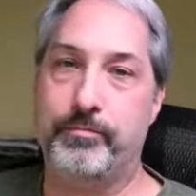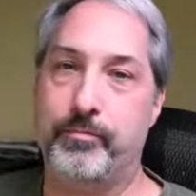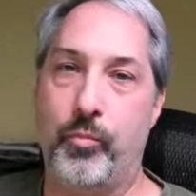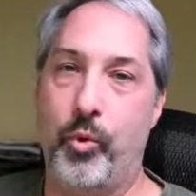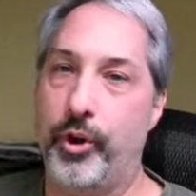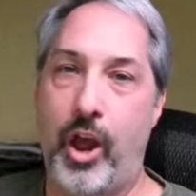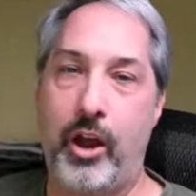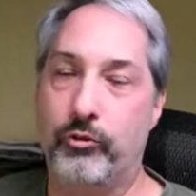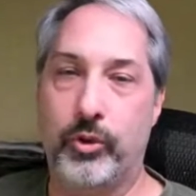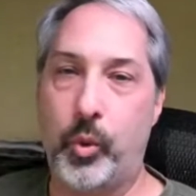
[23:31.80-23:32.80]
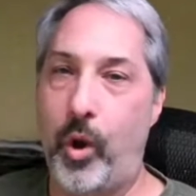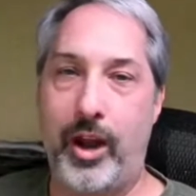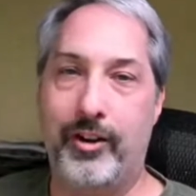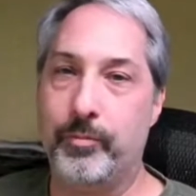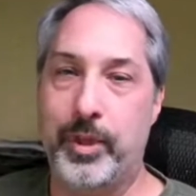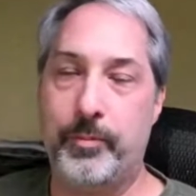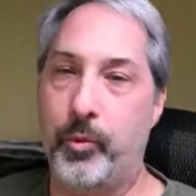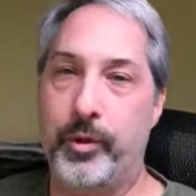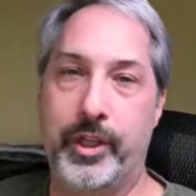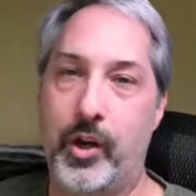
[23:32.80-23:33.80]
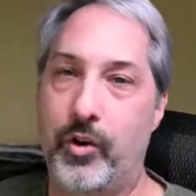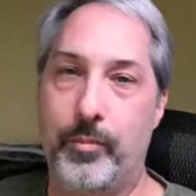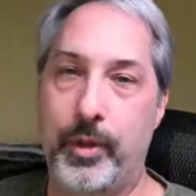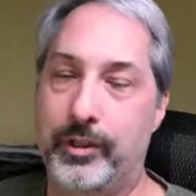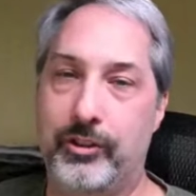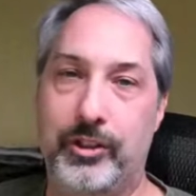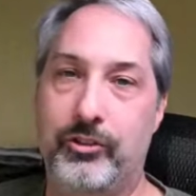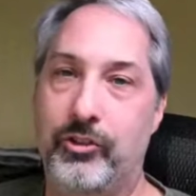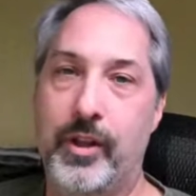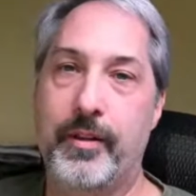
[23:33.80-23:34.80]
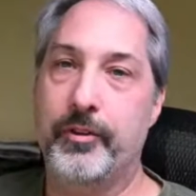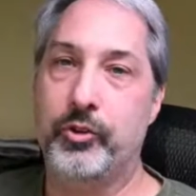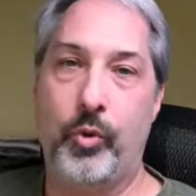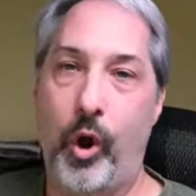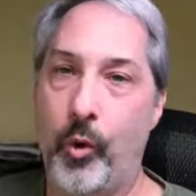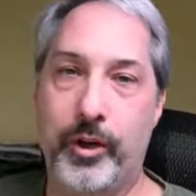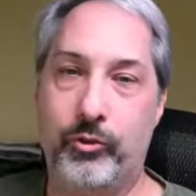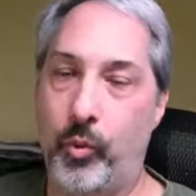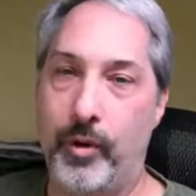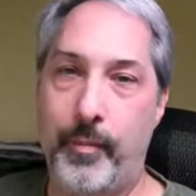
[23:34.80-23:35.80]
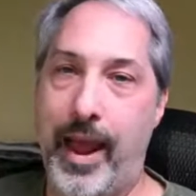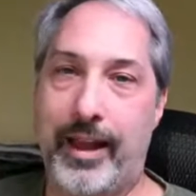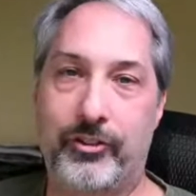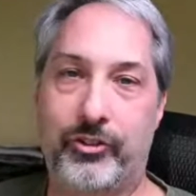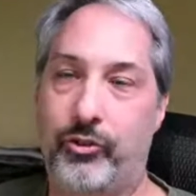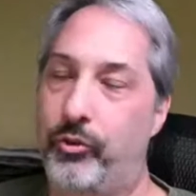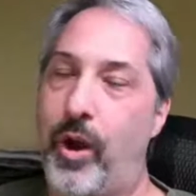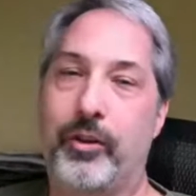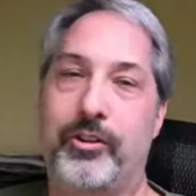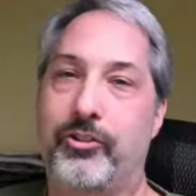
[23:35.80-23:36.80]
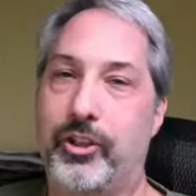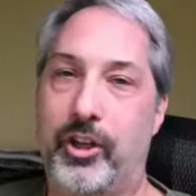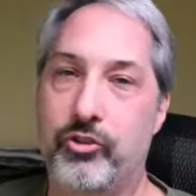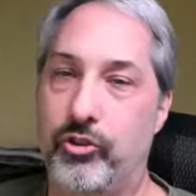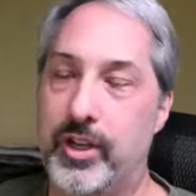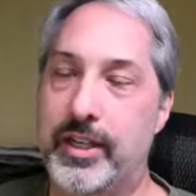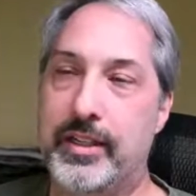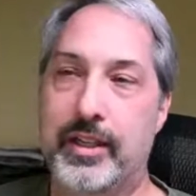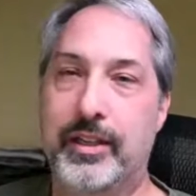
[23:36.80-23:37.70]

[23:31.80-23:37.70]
we're not requiring people when they go into buildings to always wear masks throughout this country.